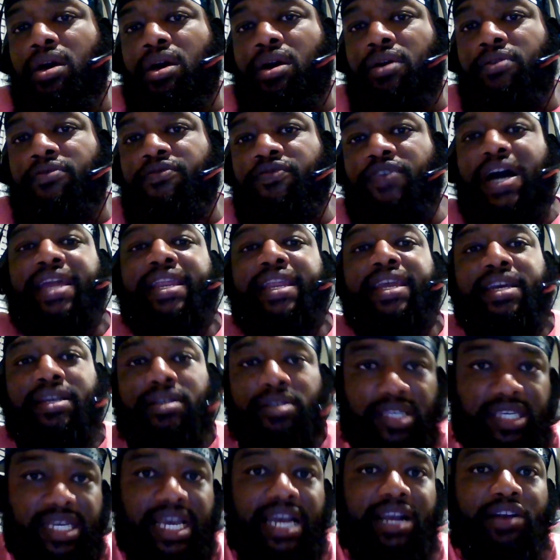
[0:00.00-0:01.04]
fighting,
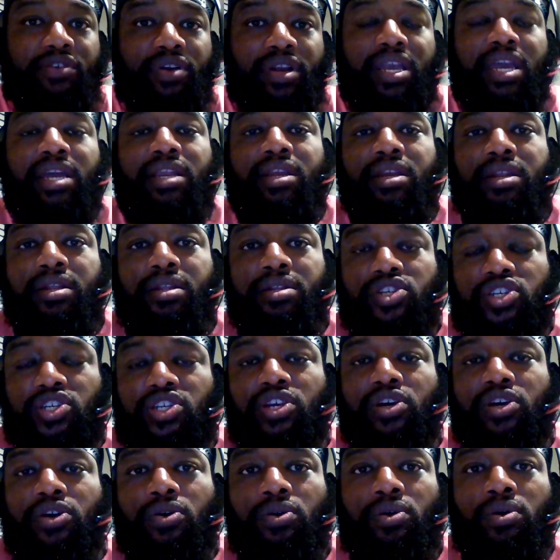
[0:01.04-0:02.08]
segregated
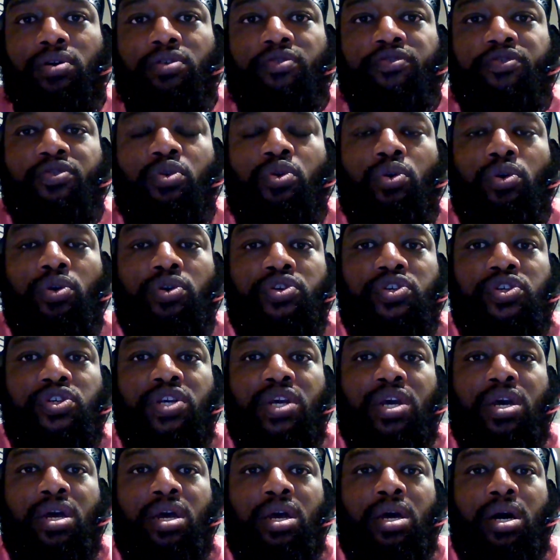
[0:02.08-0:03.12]
still, of course,
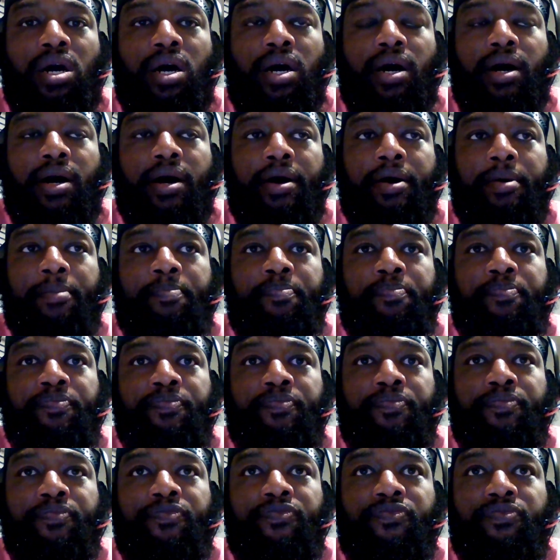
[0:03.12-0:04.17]

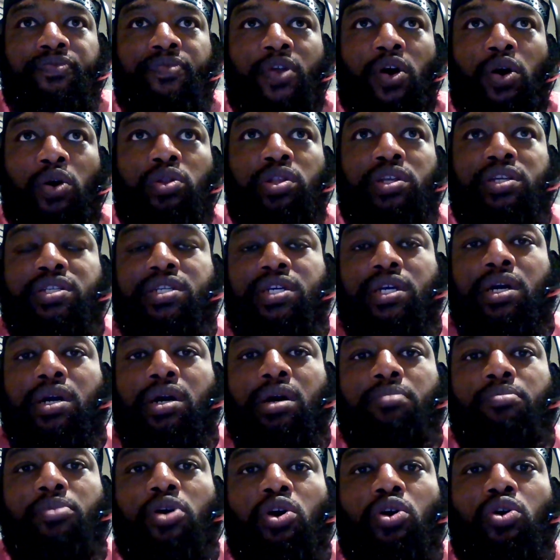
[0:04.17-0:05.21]
only to
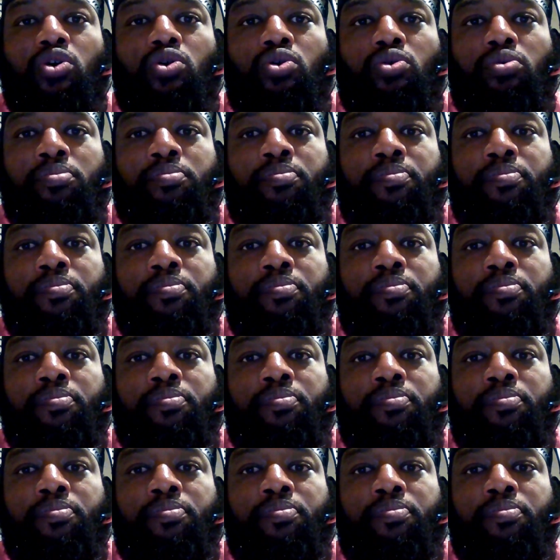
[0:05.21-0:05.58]
come home